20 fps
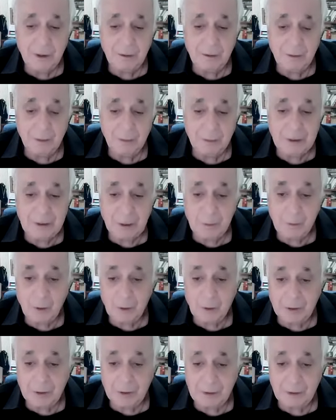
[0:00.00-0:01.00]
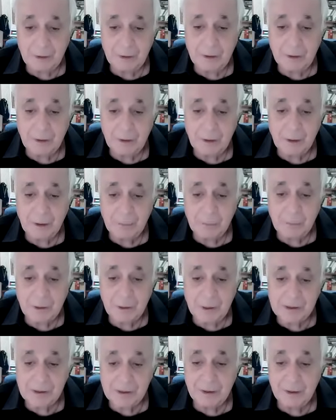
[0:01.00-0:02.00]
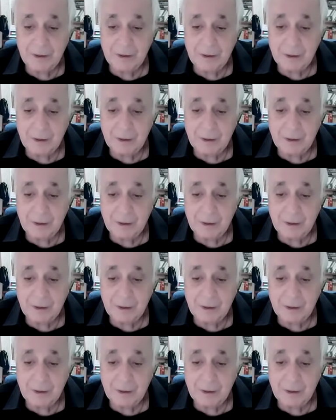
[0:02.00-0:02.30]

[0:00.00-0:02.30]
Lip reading: from a Democratic president